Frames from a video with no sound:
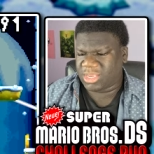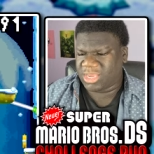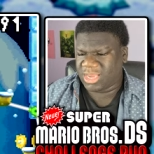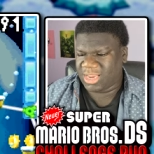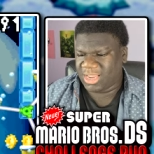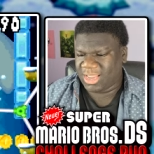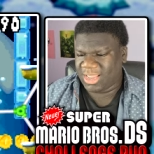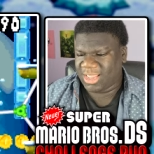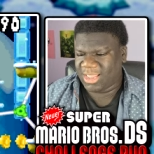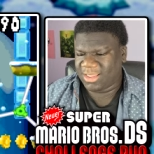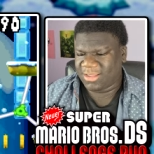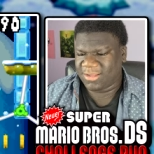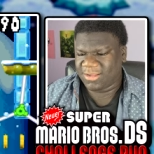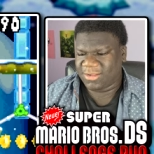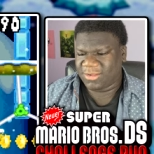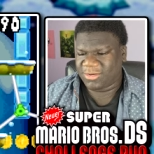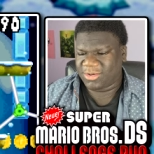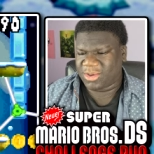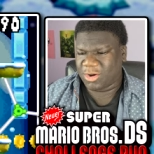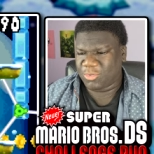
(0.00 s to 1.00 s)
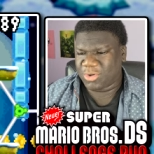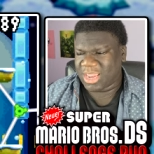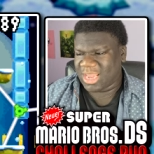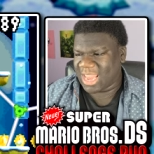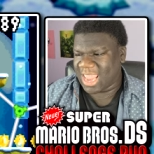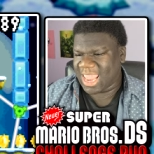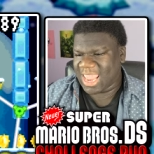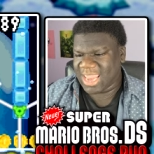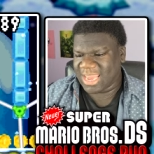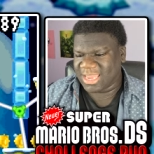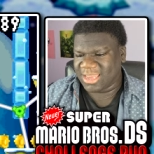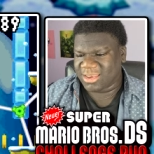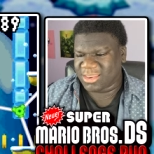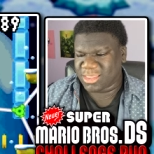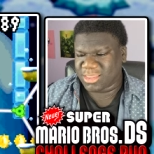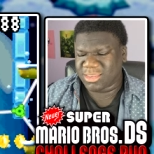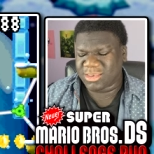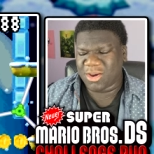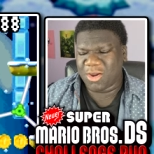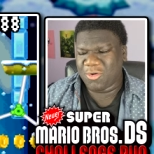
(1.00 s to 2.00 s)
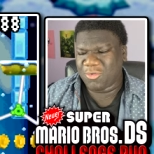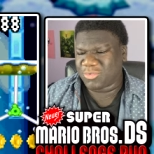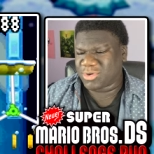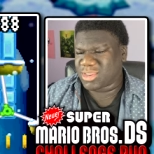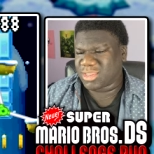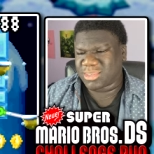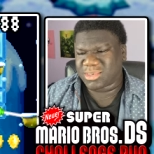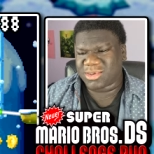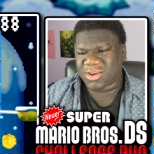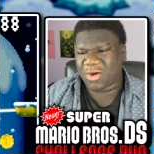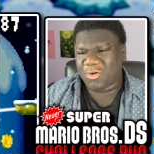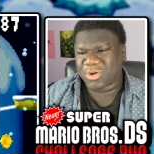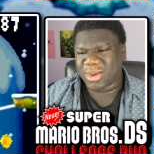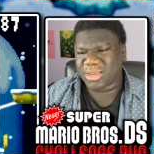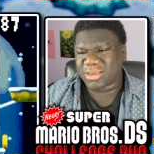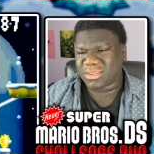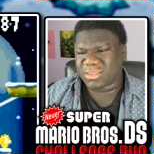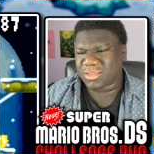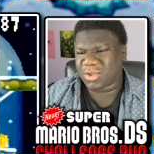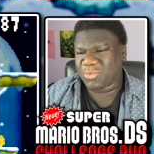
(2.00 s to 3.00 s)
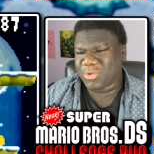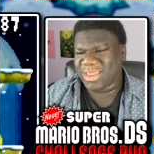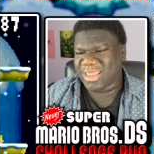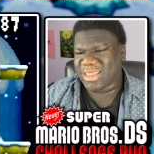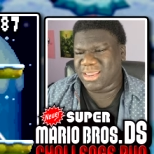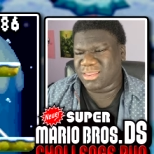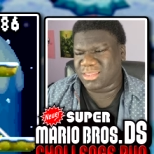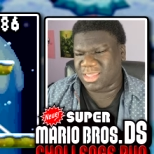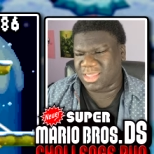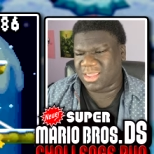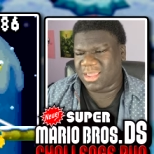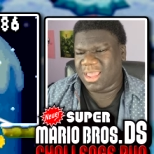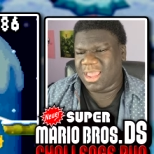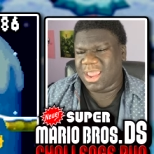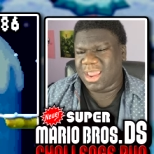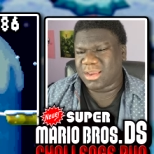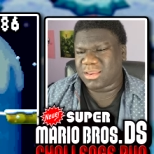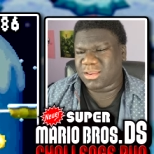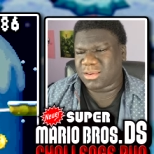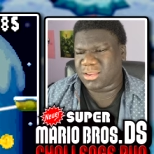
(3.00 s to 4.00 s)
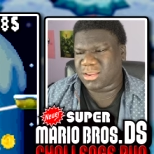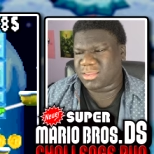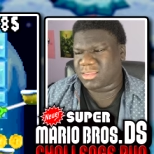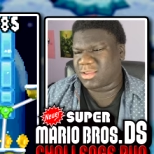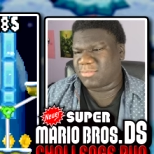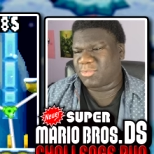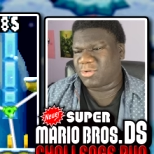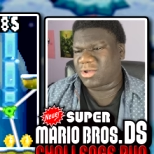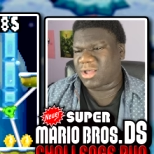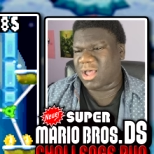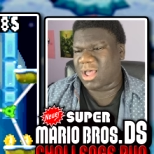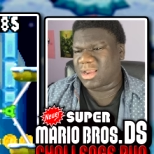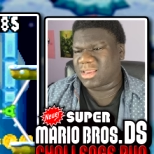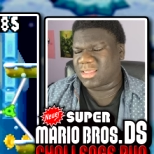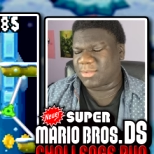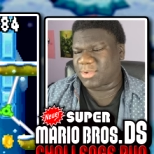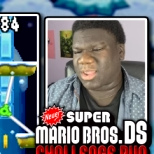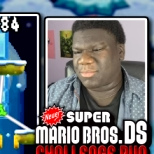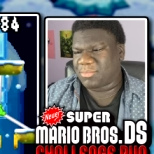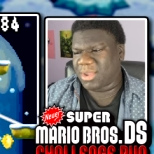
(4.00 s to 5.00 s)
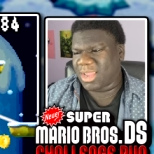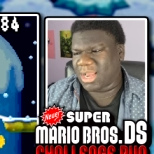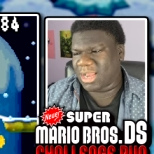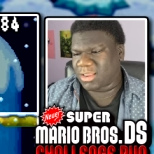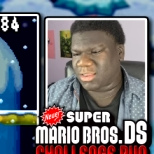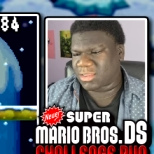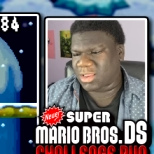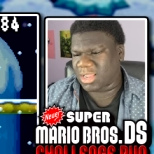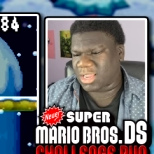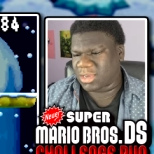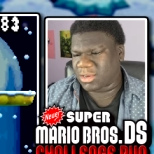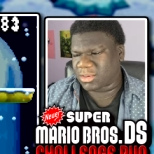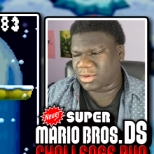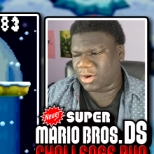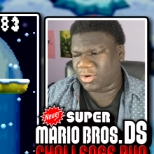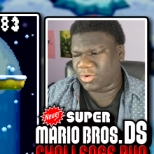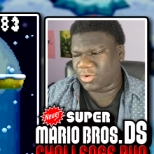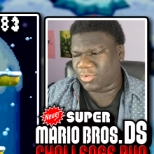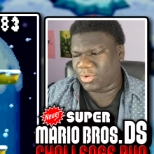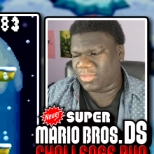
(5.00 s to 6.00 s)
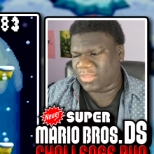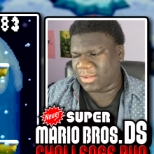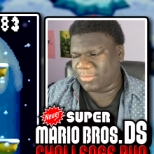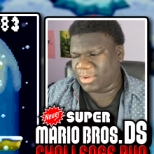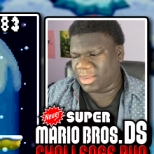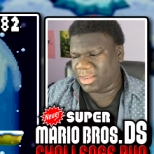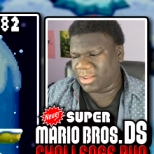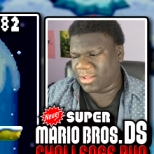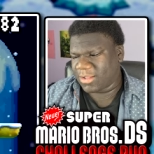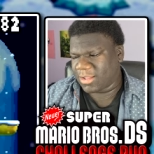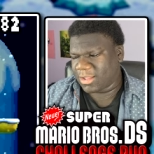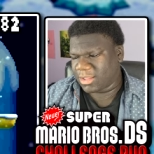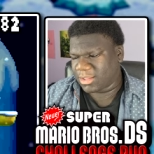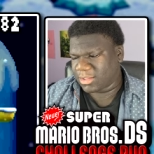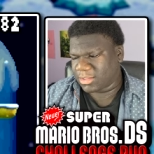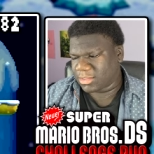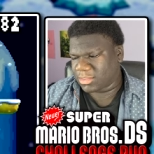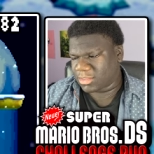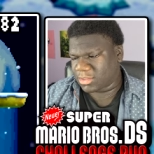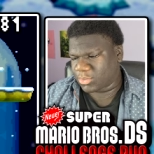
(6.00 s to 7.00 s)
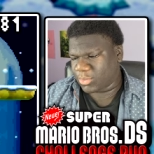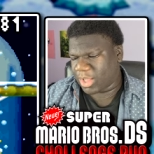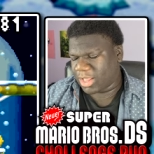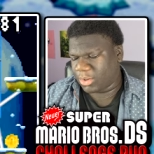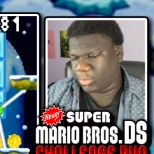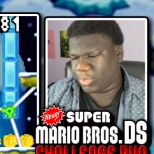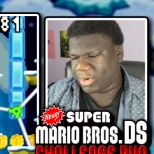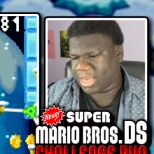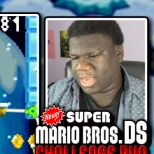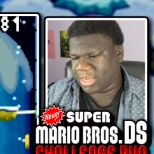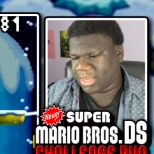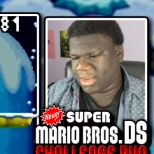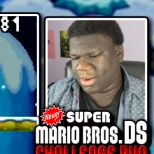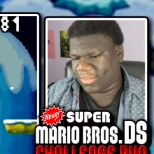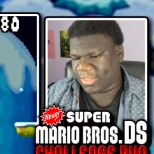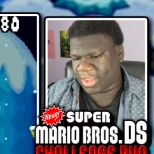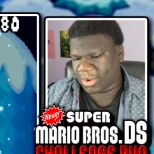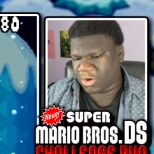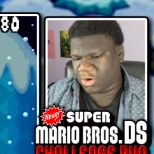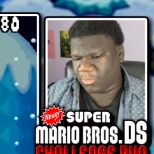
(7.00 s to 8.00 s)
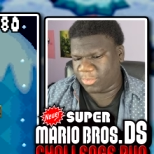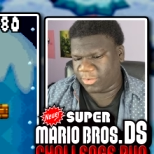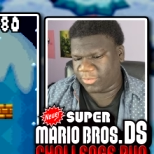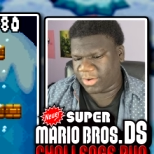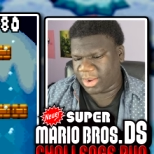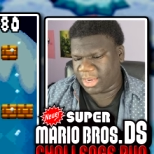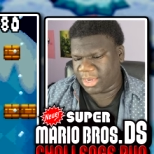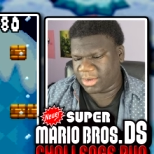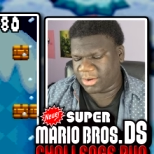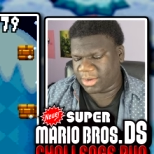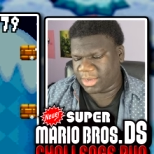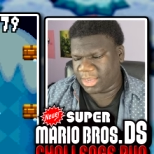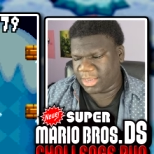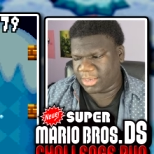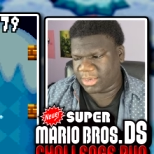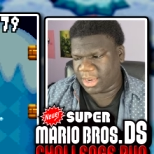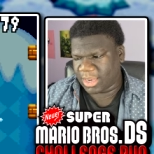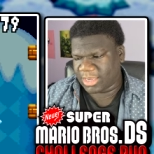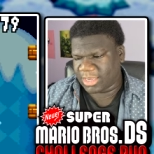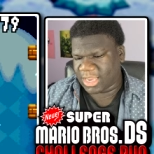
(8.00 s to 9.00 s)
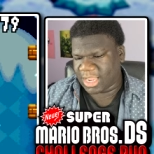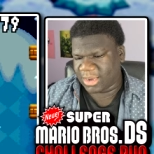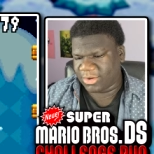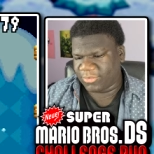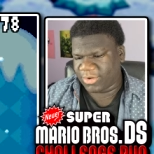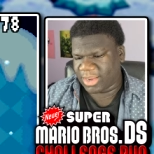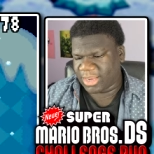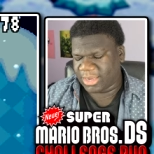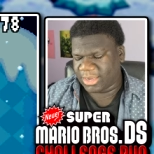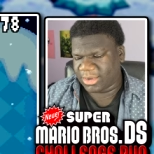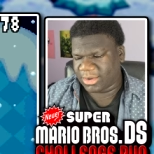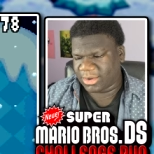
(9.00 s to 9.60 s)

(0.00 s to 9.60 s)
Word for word: Yeah. Don't get hit, just don't, just don't. It's so easy. It's such a simple concept. Can we get a second star coin? That'd be, well, we didn't kill that Koopa, right? He's not dead, right?